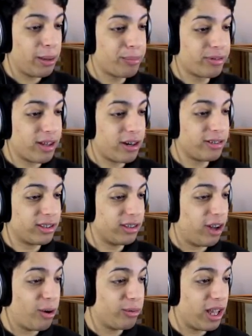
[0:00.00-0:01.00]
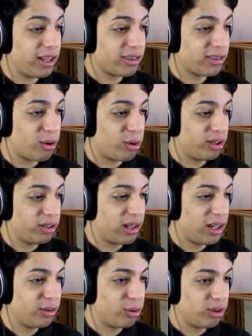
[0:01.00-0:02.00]
upstairs and oh, that
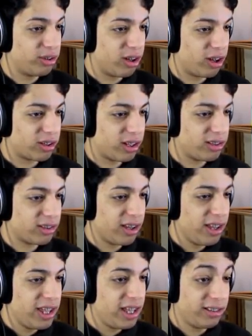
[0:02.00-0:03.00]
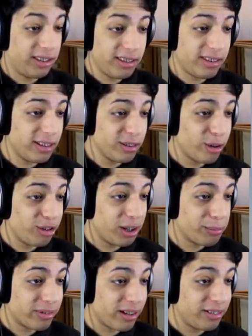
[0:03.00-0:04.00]
door is locked. Is he still going
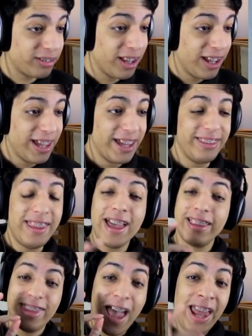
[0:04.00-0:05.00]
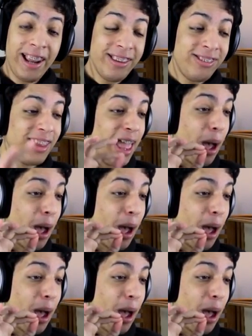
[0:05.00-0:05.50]
upstairs? That is